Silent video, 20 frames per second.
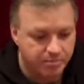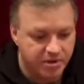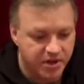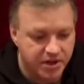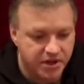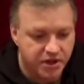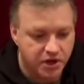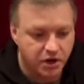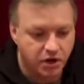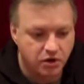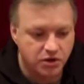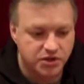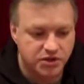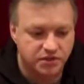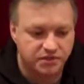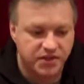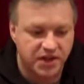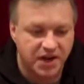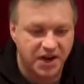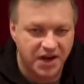Because
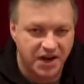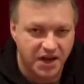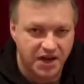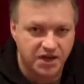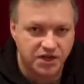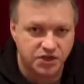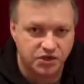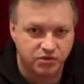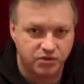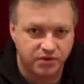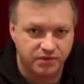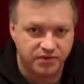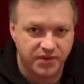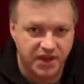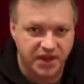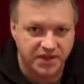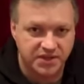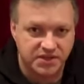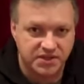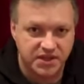of the nature of
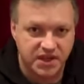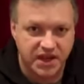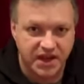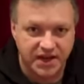this,